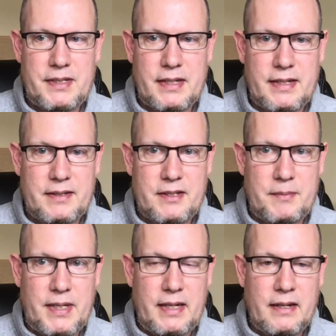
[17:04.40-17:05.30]
That tends to
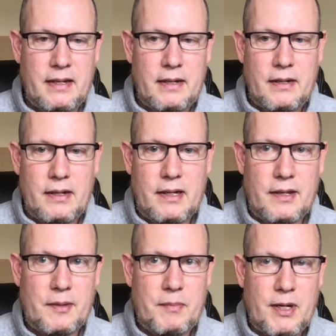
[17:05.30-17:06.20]
be
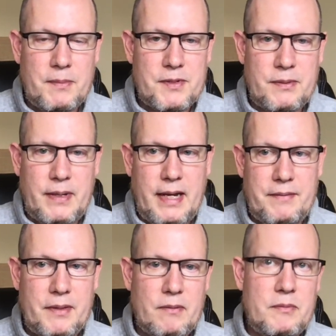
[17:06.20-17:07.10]
the problems that we have
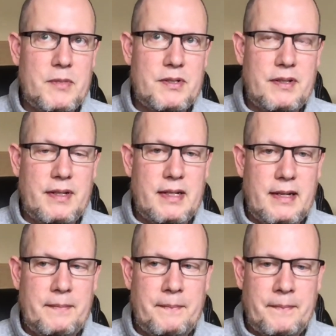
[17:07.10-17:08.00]
in the room most of the
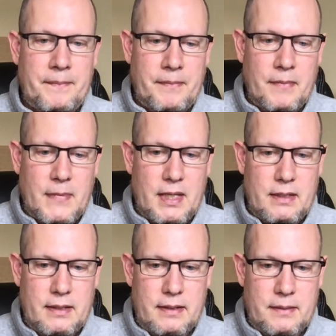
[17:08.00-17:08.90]
time.
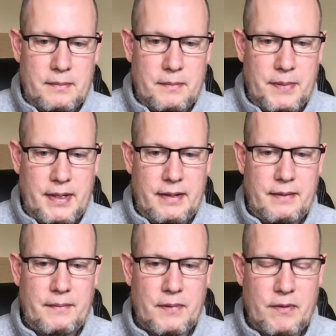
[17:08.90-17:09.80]
But
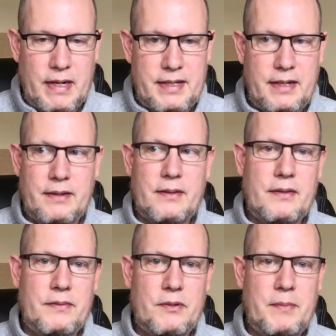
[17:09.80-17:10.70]
correcting
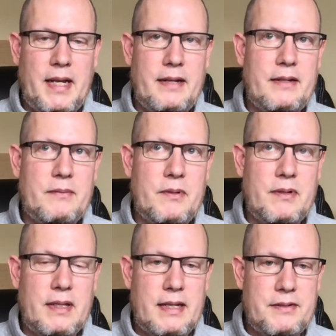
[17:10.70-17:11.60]
the full band in
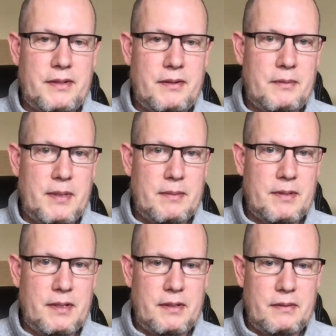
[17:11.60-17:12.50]
Roon allows you to be able
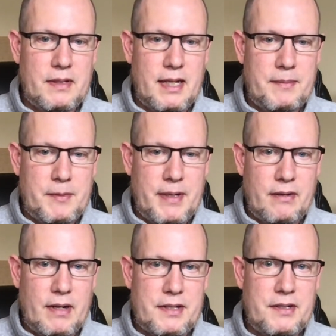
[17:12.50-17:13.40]
to do time domain
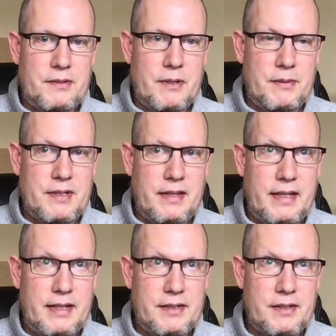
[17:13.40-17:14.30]
correction as well, which I
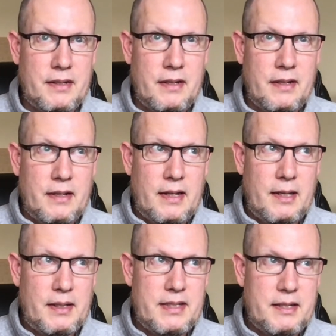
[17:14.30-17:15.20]
think is,
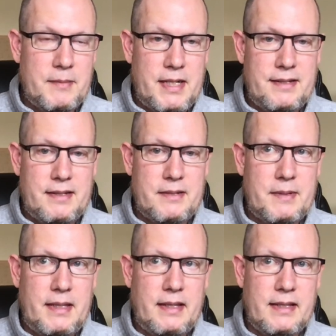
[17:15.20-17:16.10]
at least in my system,
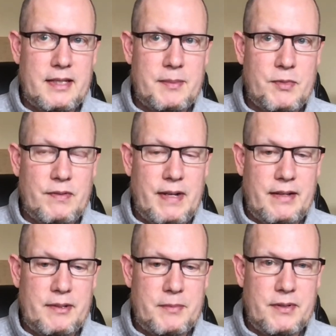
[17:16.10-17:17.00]
I think that's more
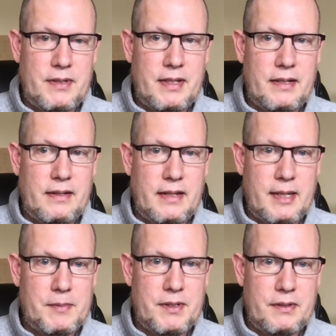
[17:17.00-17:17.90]
valuable than the
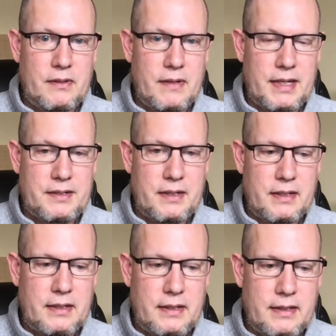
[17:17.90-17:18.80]
amplitude
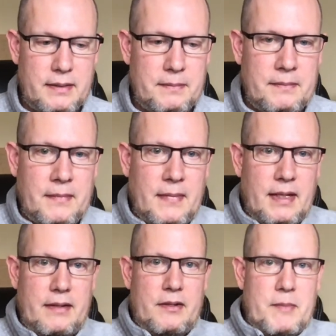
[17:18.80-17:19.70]
correction. And
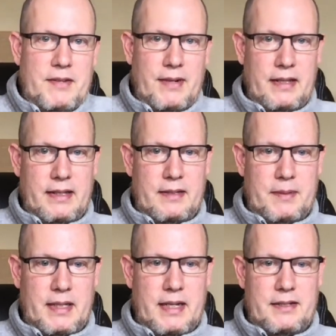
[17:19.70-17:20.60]
you may find that to
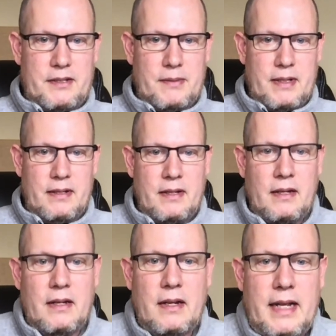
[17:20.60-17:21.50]
be the case as well.
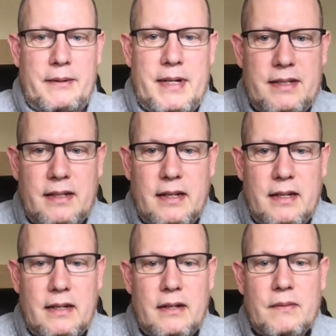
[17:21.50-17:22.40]
Anyways,
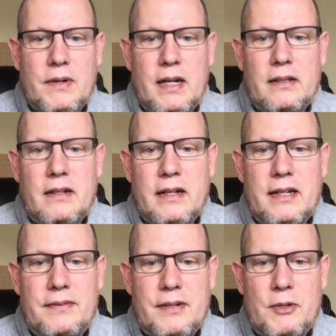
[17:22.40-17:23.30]
run on long
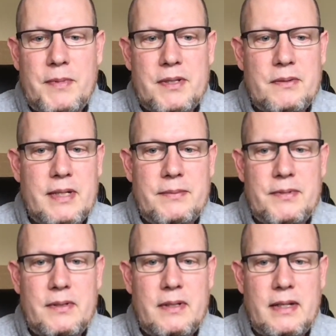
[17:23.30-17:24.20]
enough. I hope this was
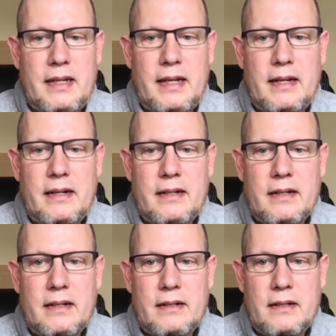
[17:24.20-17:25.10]
helpful, and
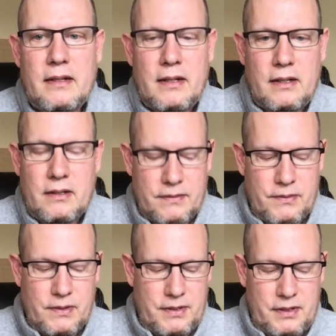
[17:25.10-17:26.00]
look
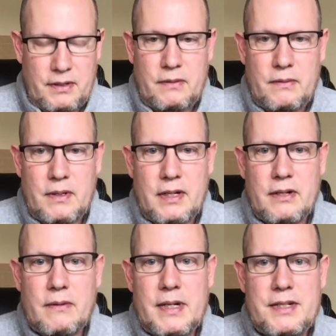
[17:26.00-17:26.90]
forward to
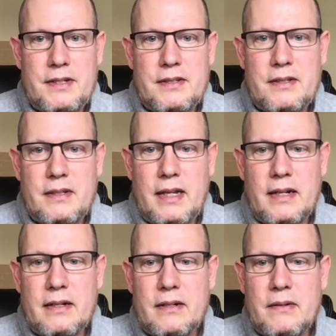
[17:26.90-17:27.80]
your questions
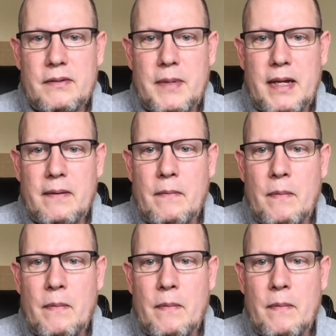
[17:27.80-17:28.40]
and going from there.